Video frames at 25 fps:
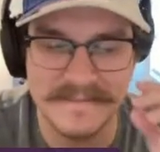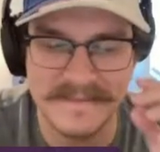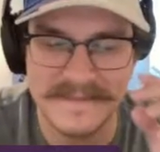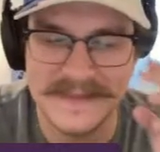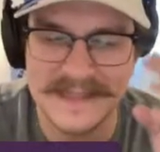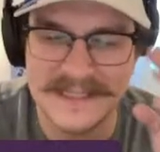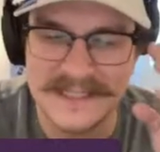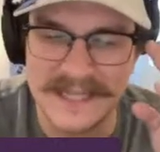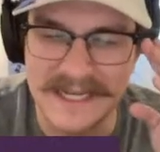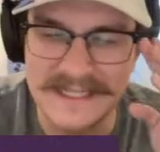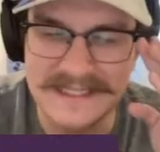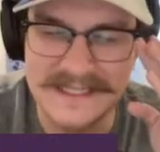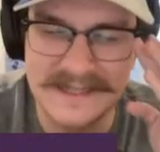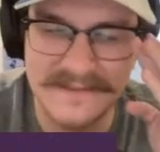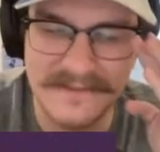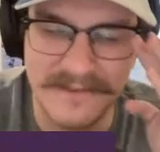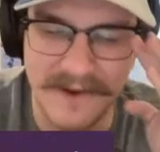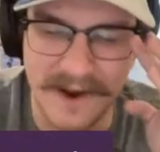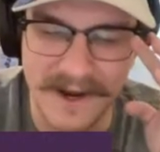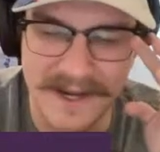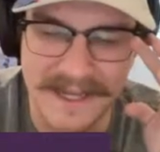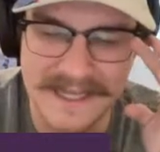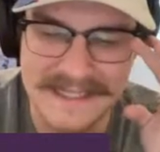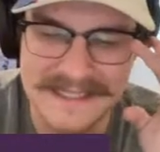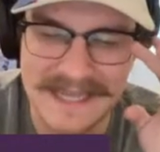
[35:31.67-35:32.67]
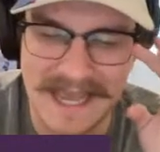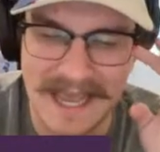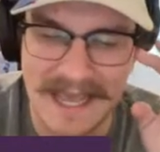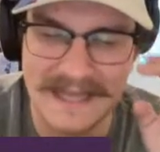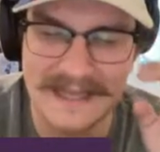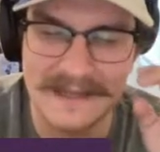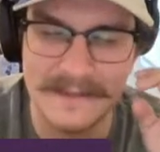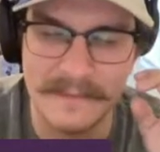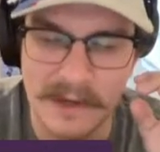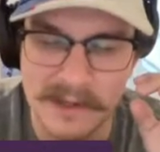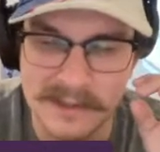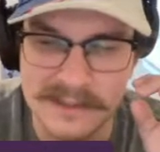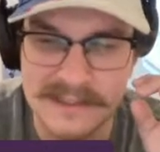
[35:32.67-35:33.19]
Jason Vargas
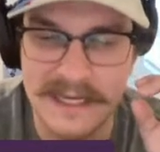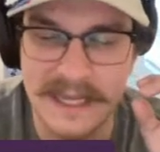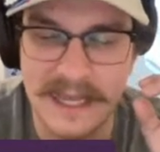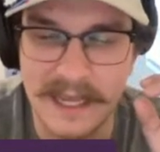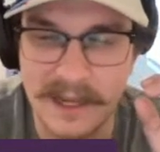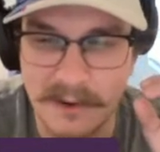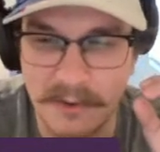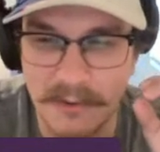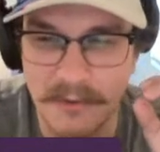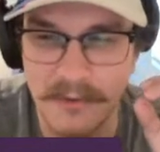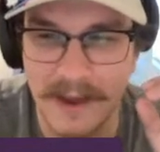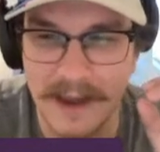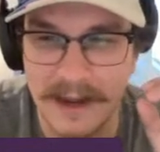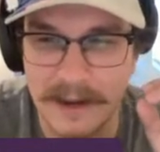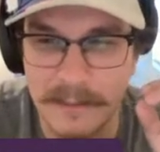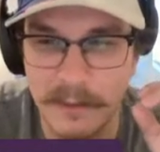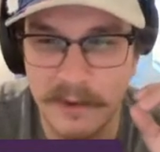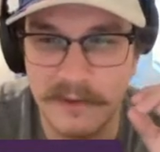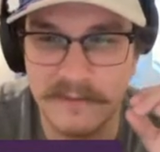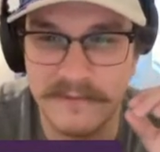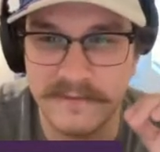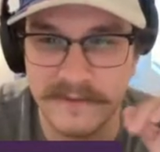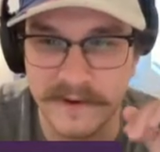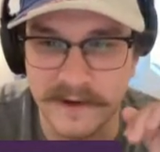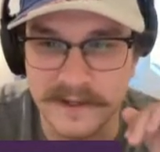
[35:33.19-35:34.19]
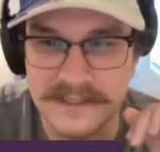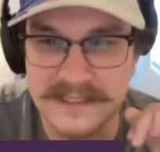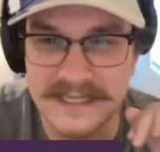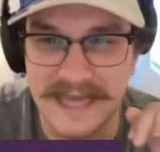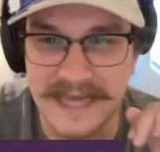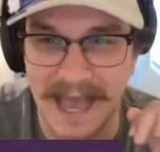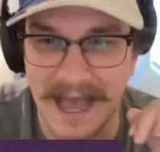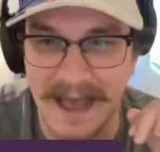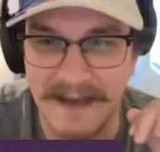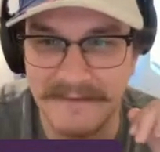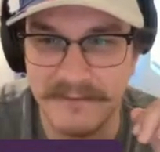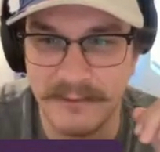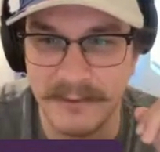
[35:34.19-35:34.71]
had the most incredible first
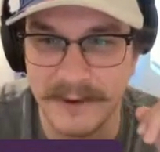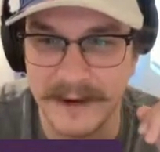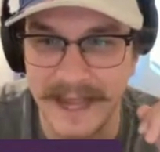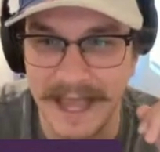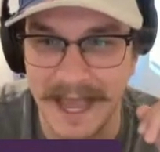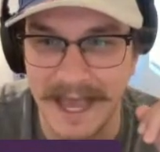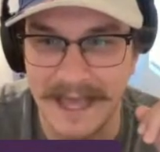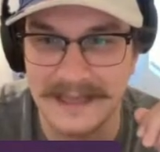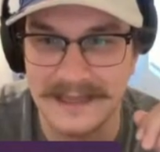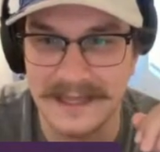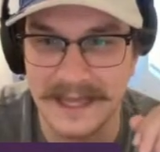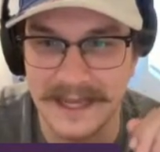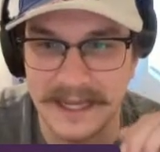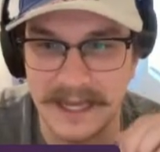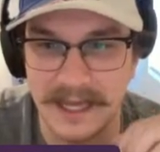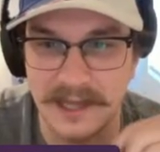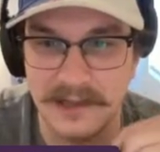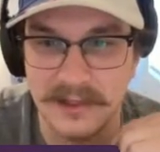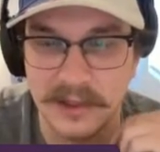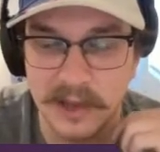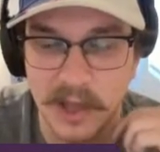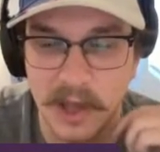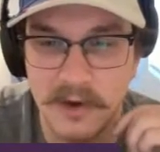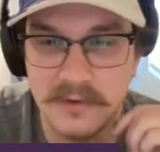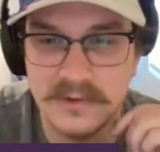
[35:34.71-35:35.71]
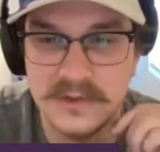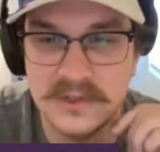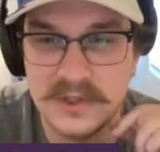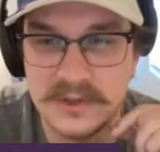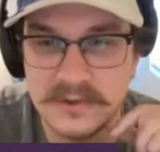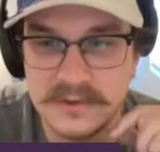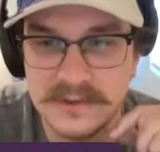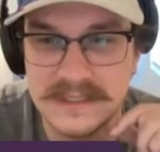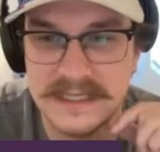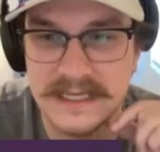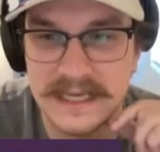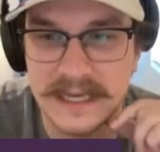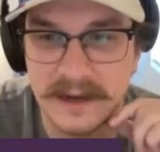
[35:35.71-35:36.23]
half where he had like a low
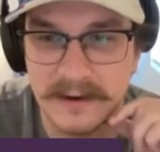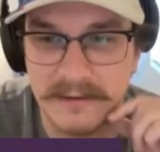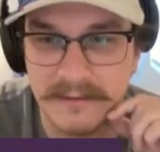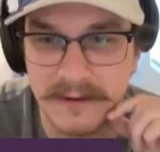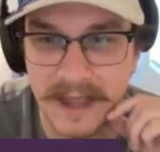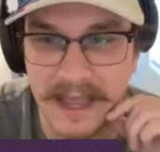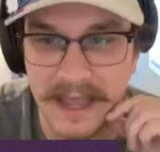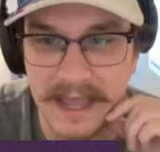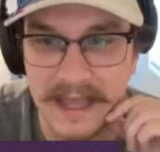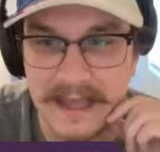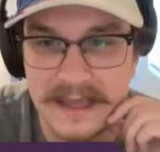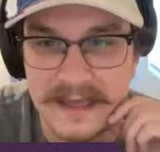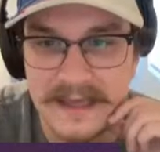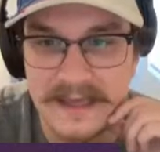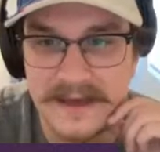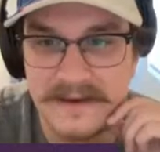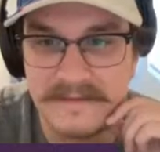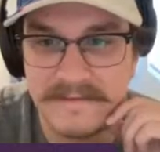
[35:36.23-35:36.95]
2s ERA